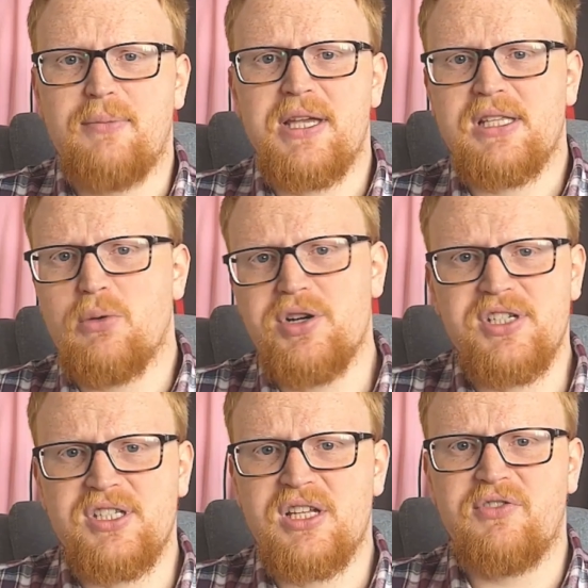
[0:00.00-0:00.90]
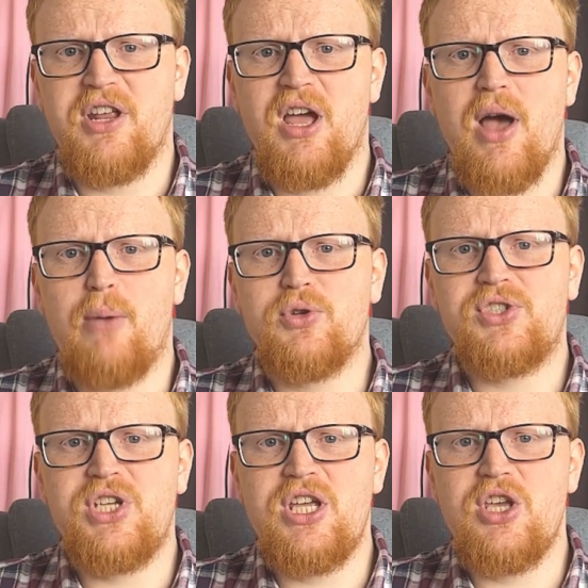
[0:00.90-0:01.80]
basically. Watch this next video, and we'll
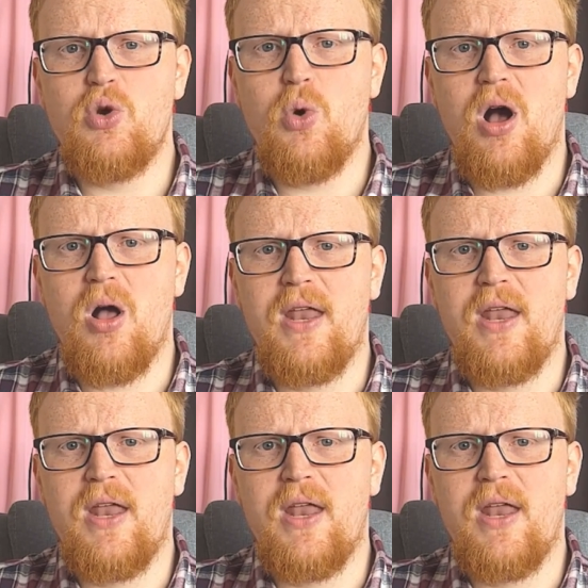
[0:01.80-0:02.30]
see you on the